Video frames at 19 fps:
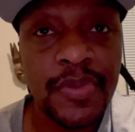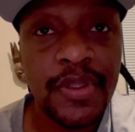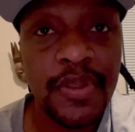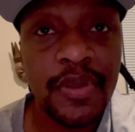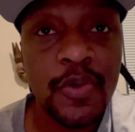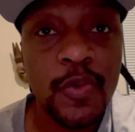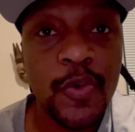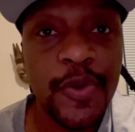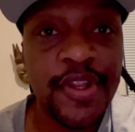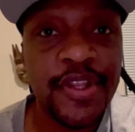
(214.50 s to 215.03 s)

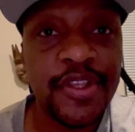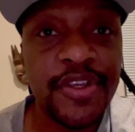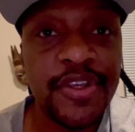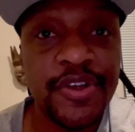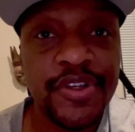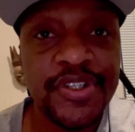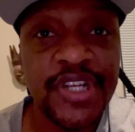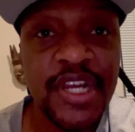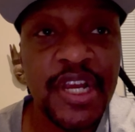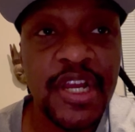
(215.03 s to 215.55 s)
quitting your
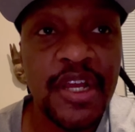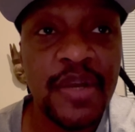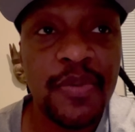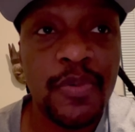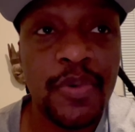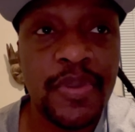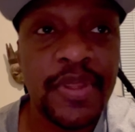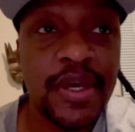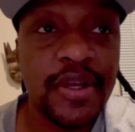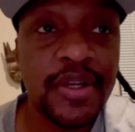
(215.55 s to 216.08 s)
job
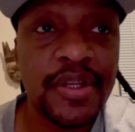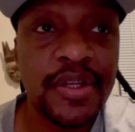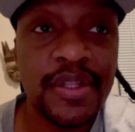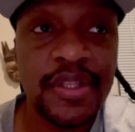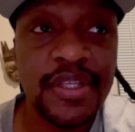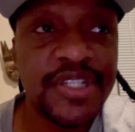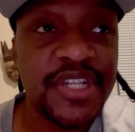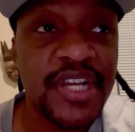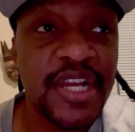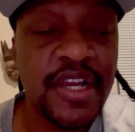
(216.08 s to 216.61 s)
without another
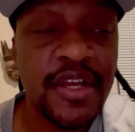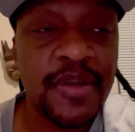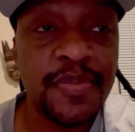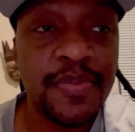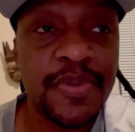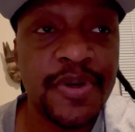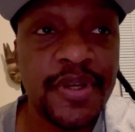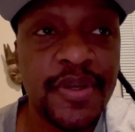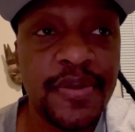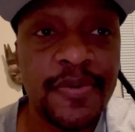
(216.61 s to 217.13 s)
job,
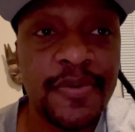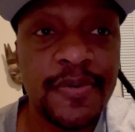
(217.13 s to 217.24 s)
but